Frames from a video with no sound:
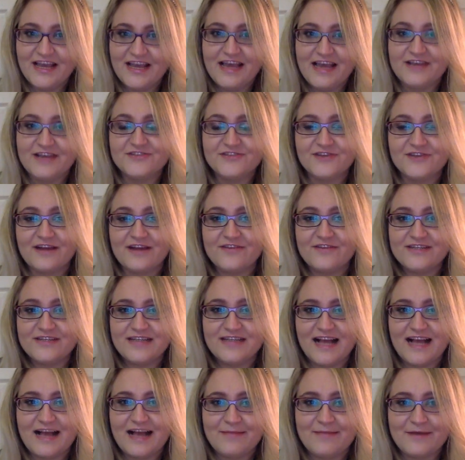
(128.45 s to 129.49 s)
And so every
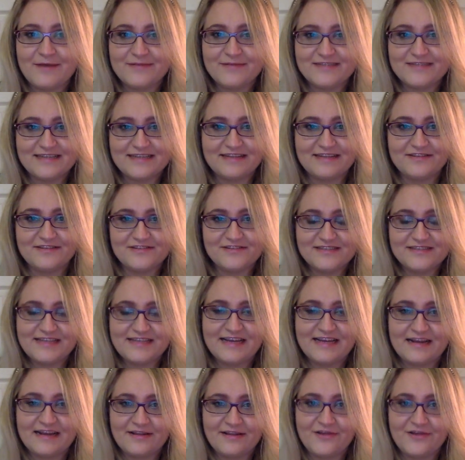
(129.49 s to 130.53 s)
time I would see a little
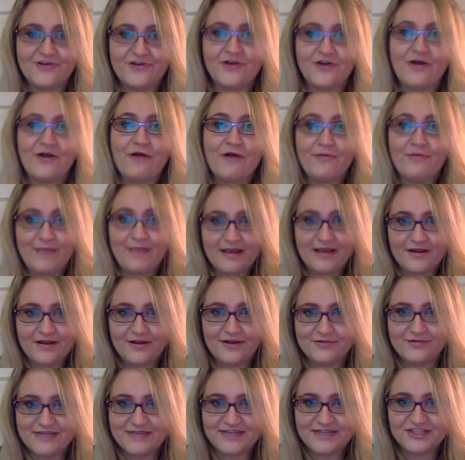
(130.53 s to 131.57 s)
CNN logo, I would make a
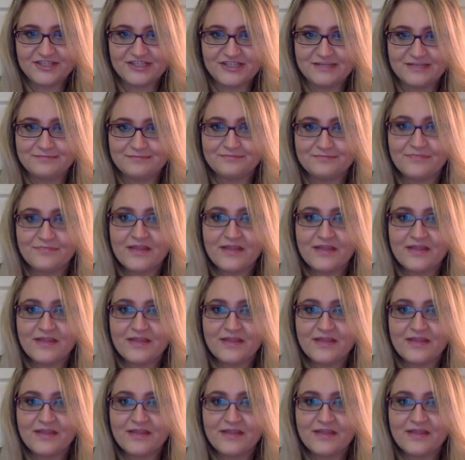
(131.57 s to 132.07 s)
notation.